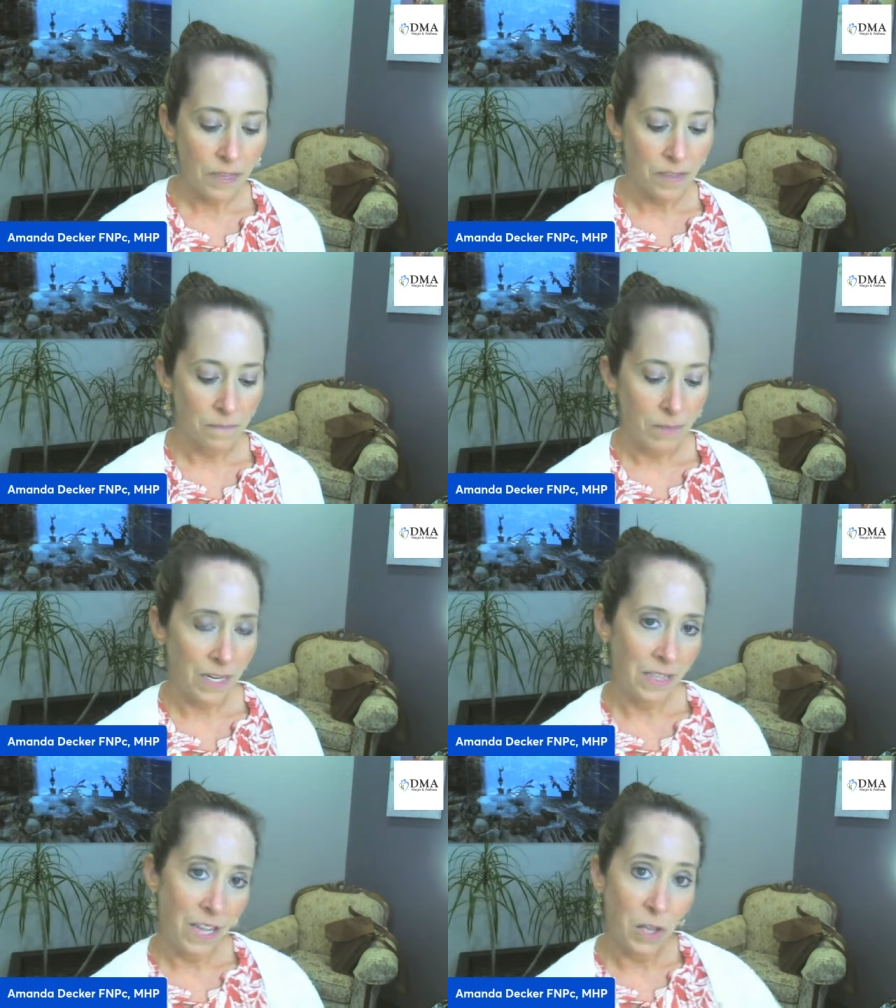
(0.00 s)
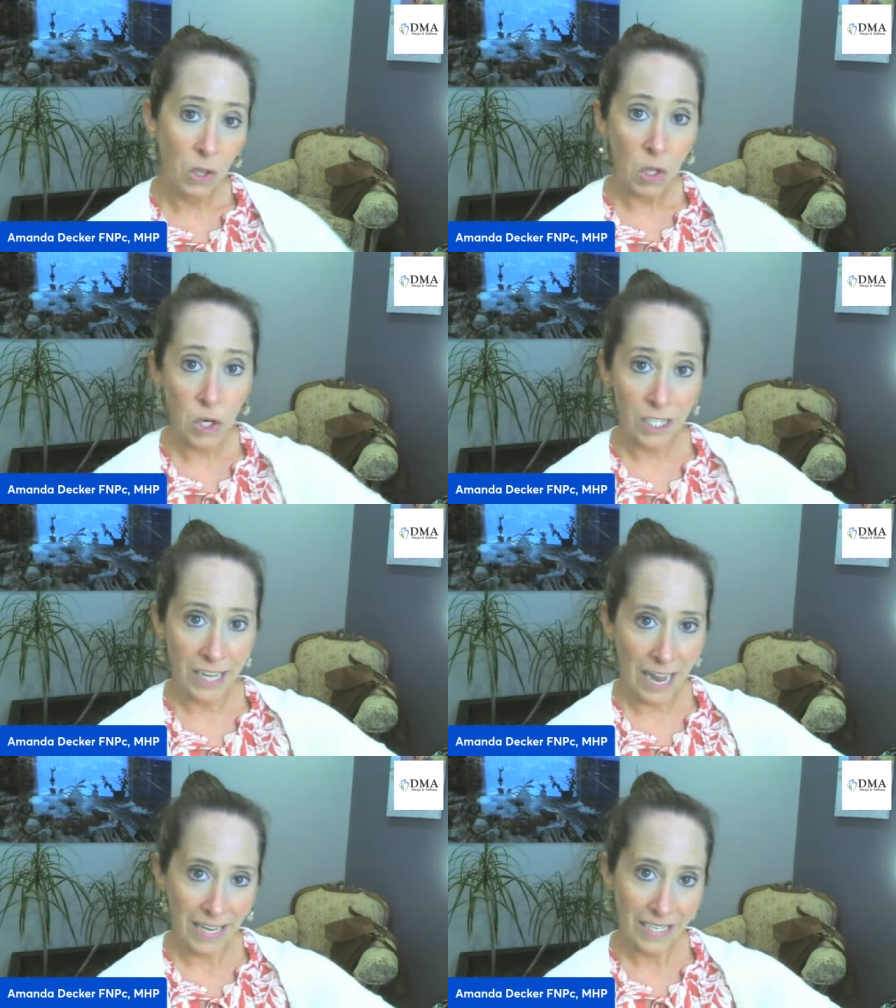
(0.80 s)
meaning they looked
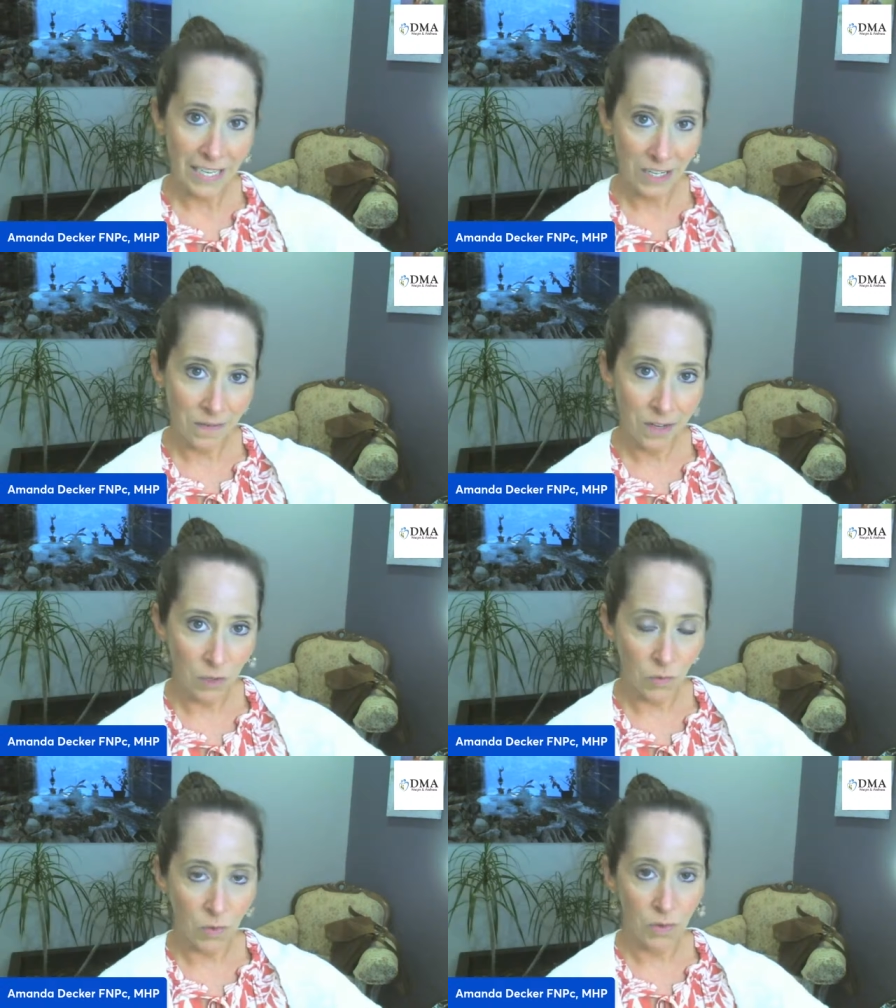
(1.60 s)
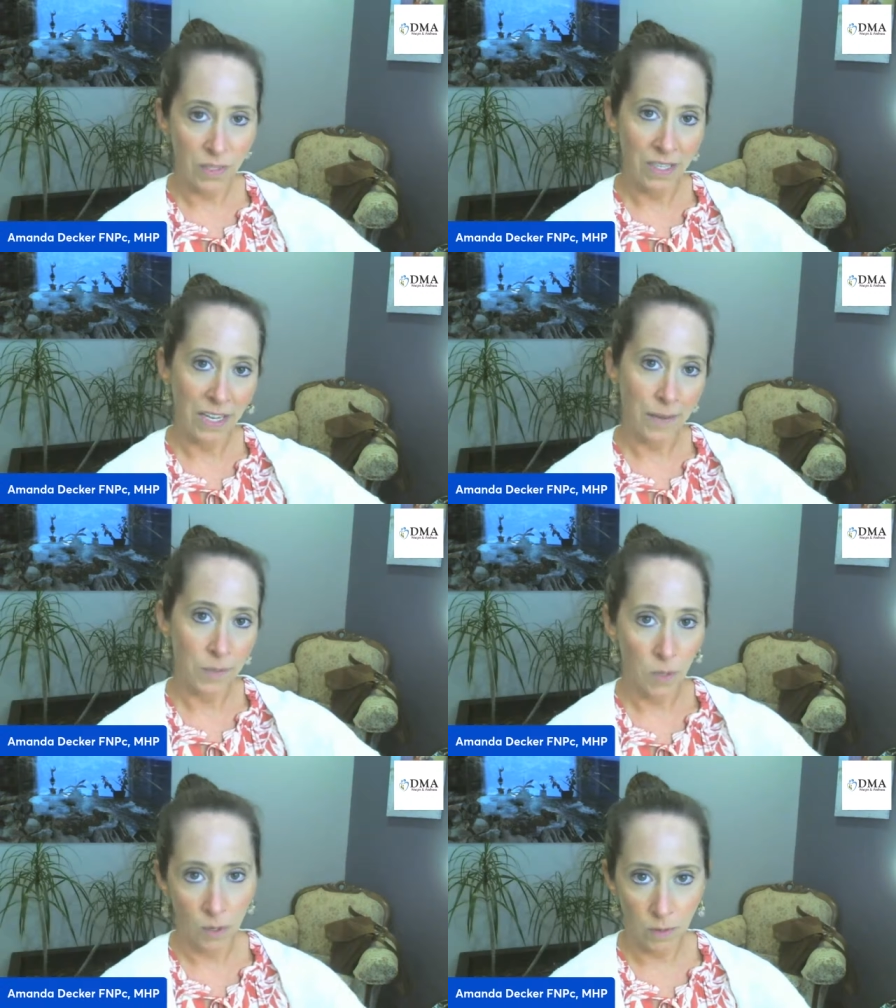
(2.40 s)
at individuals and they
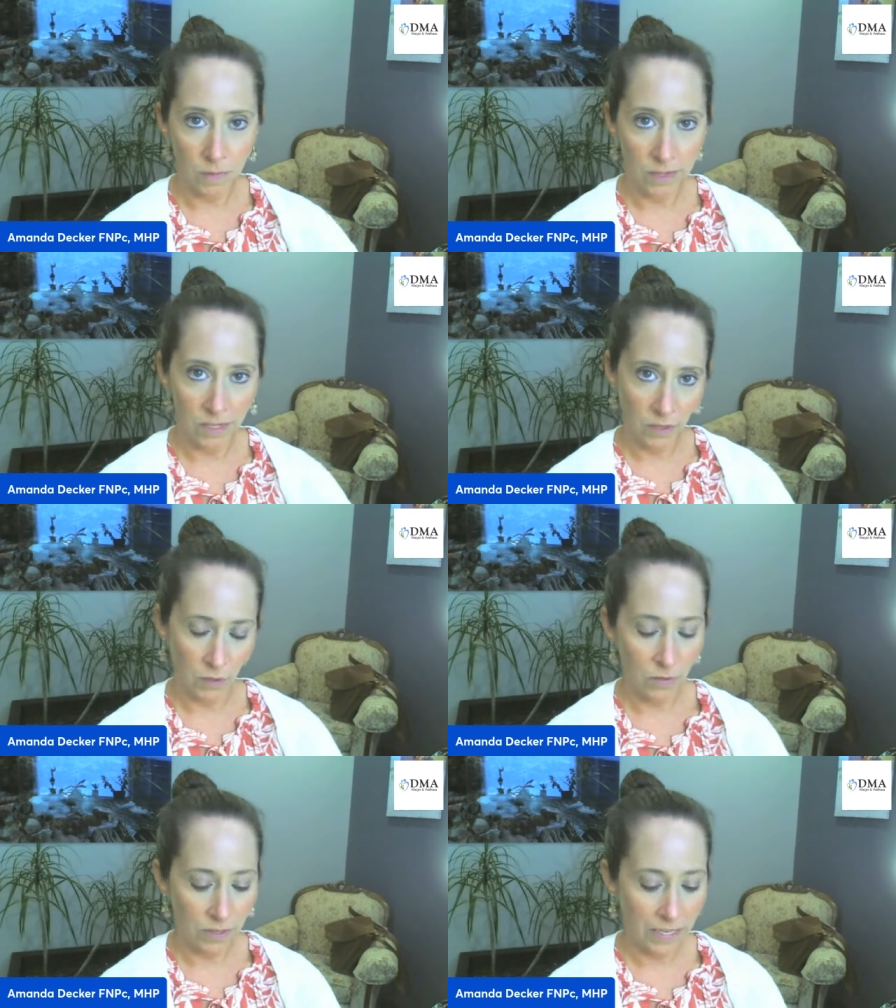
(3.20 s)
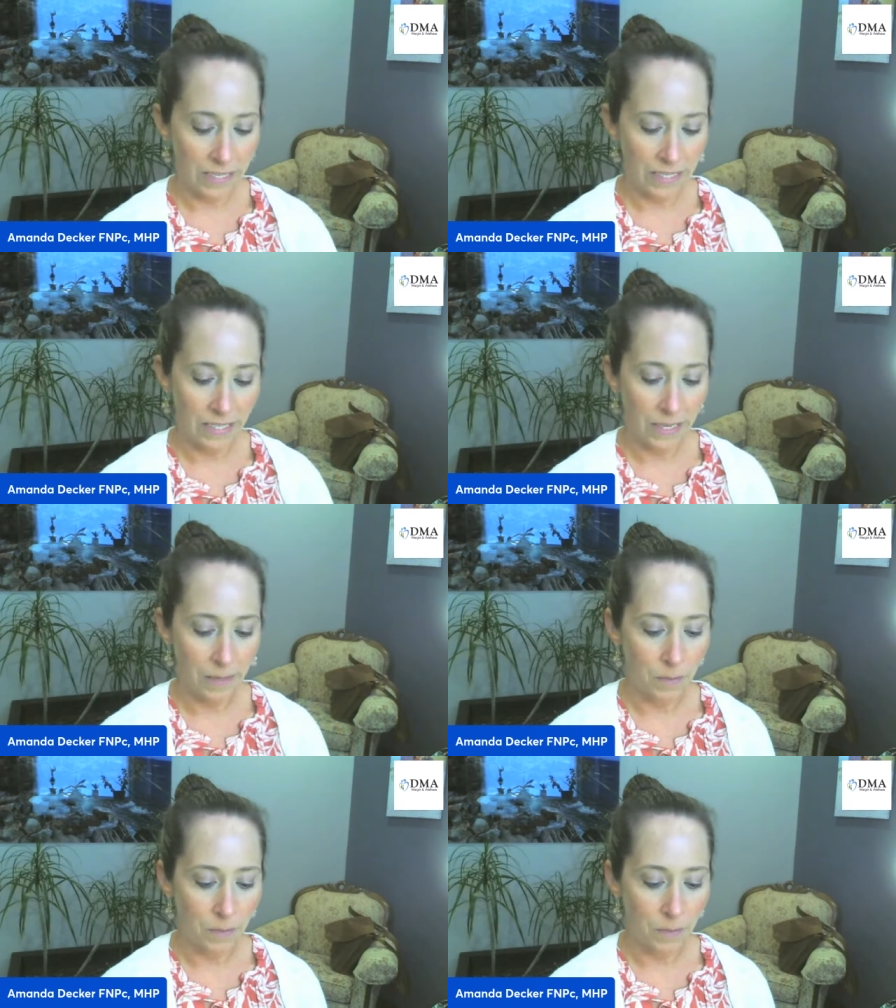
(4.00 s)
observed certain things in them.